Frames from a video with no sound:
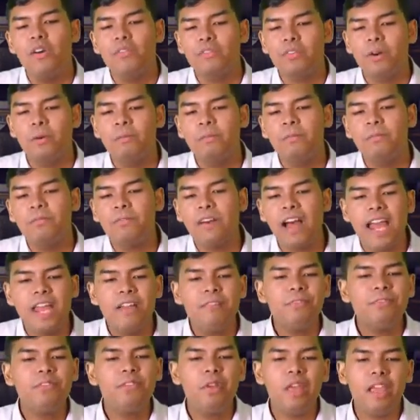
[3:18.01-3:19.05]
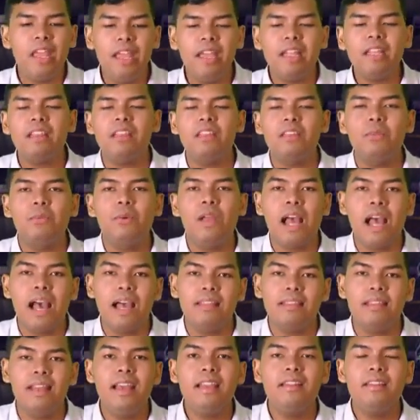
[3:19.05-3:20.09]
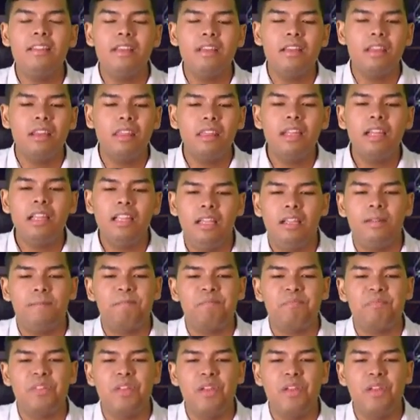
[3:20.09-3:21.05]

From five to eight, we added three.